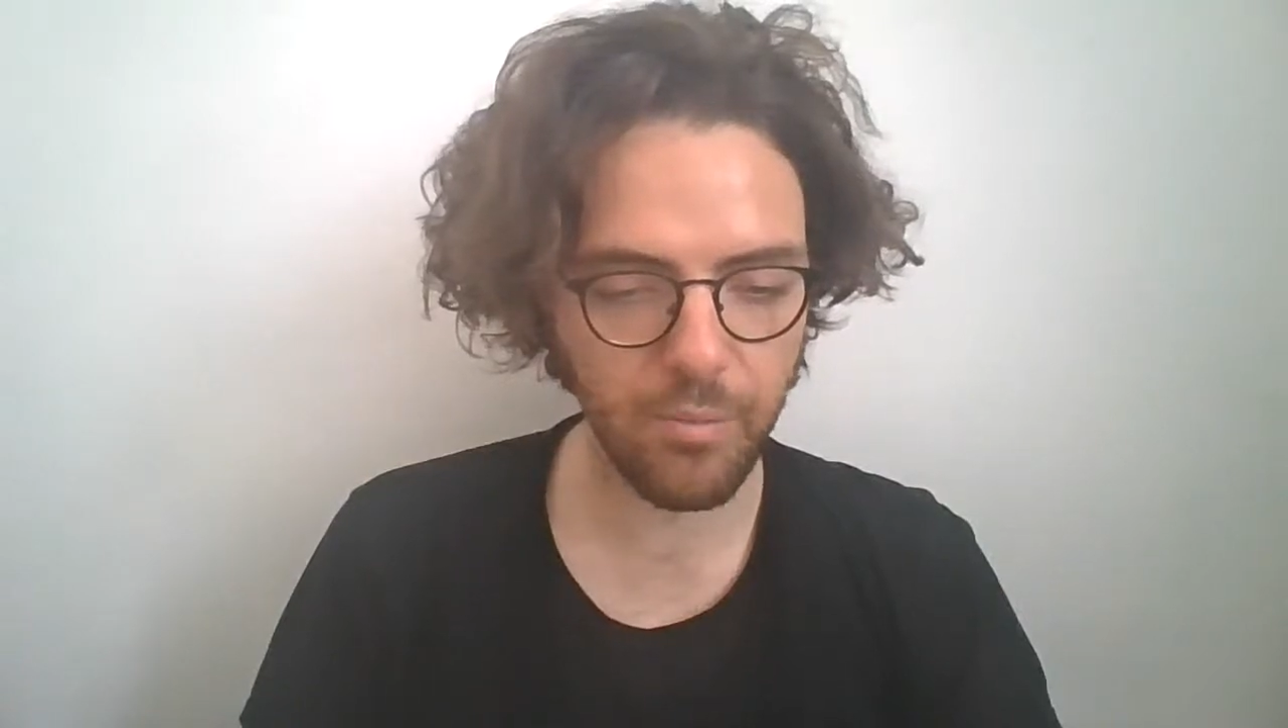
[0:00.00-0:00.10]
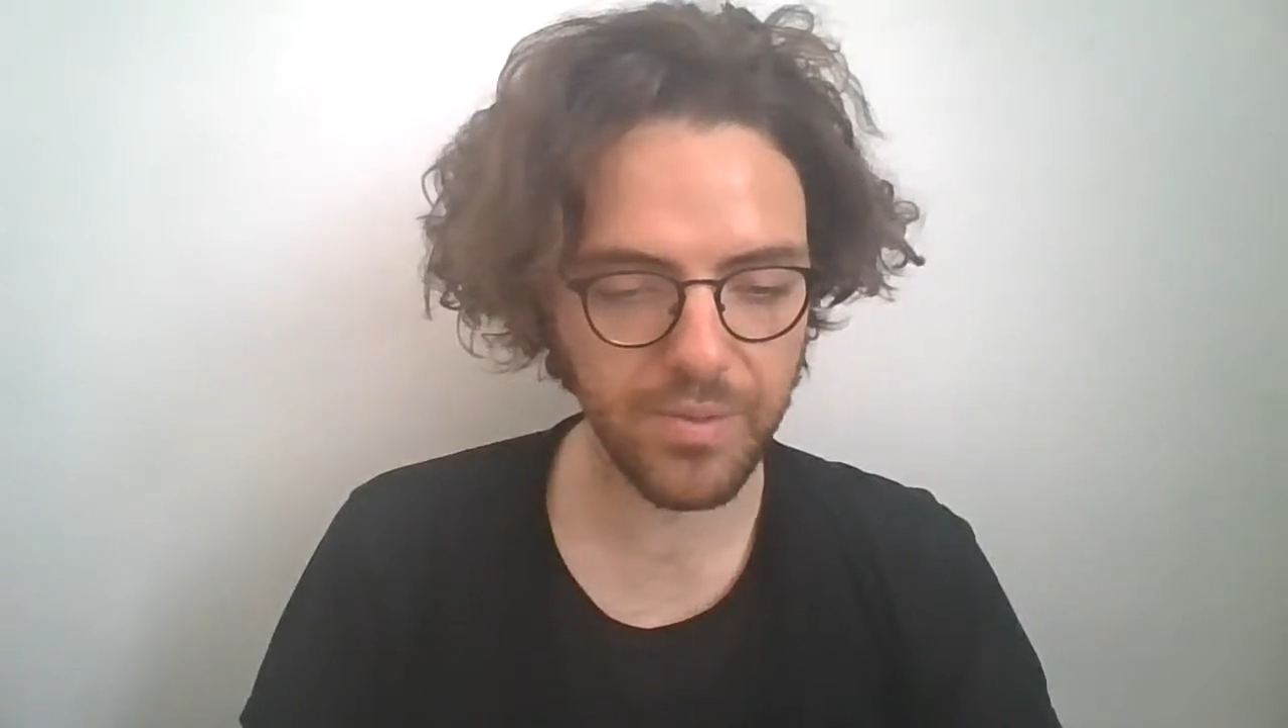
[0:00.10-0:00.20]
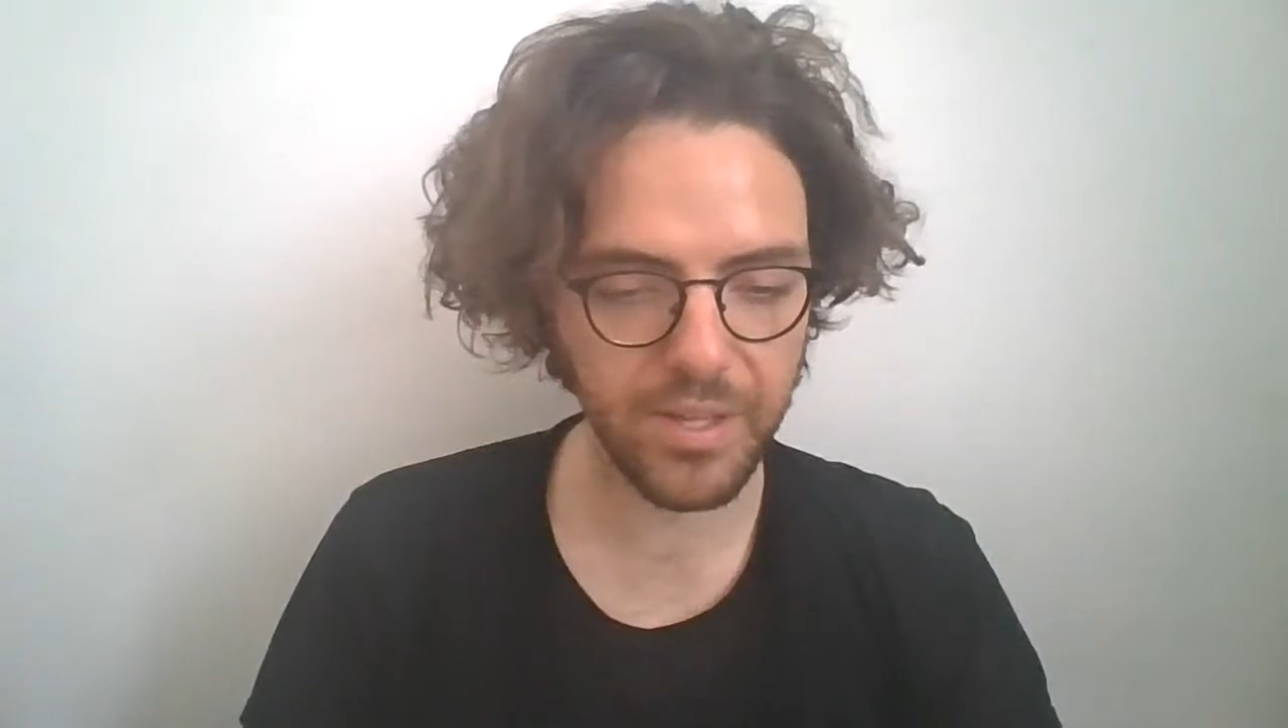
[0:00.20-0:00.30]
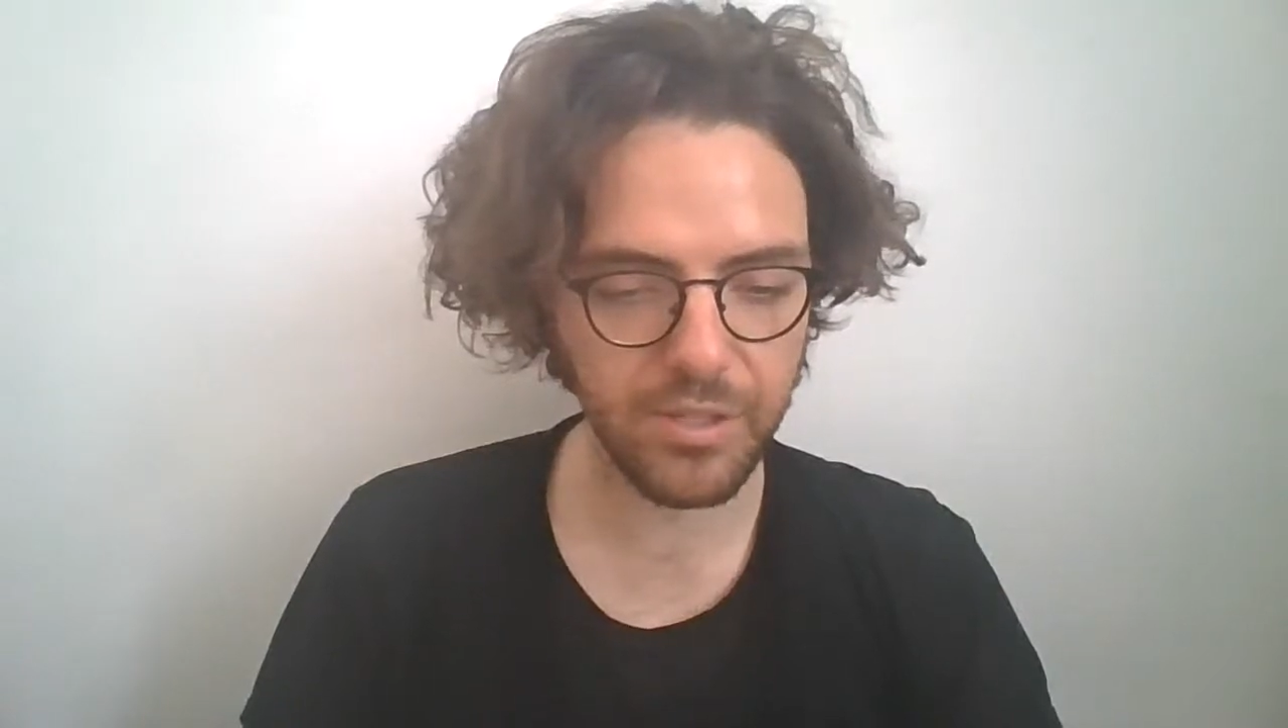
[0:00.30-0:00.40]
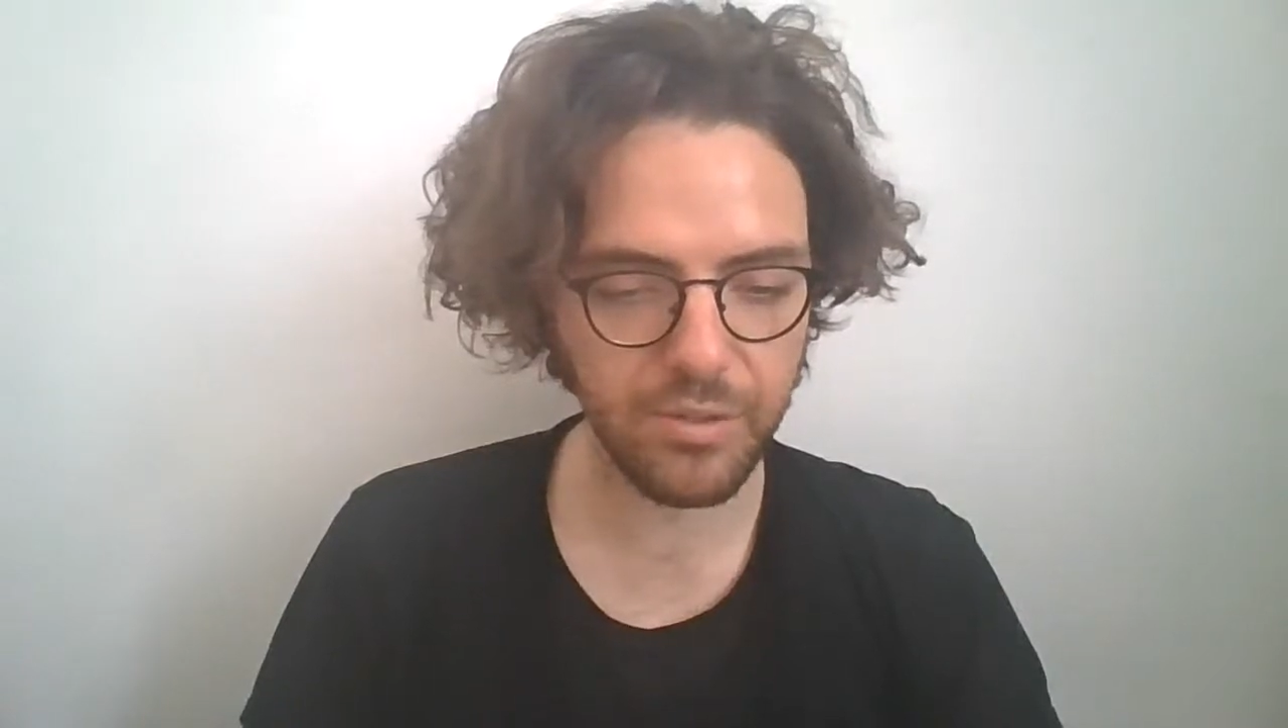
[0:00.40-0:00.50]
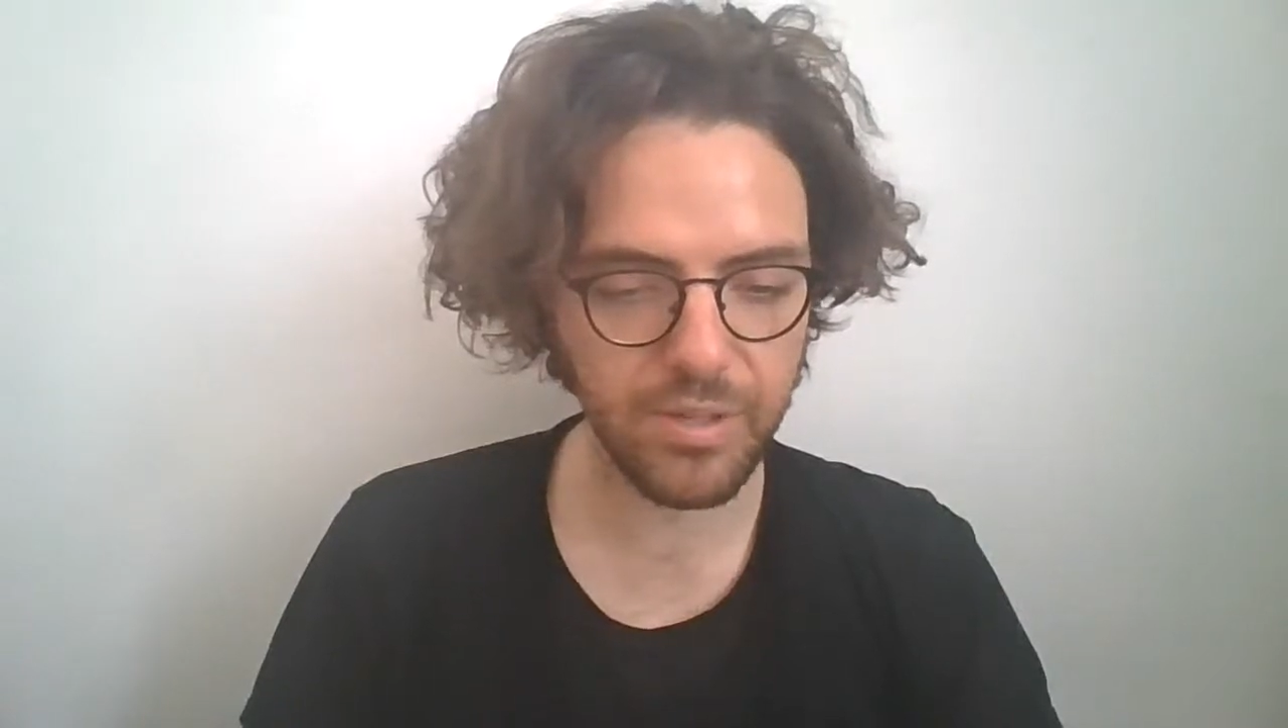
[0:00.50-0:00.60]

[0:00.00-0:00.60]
what they do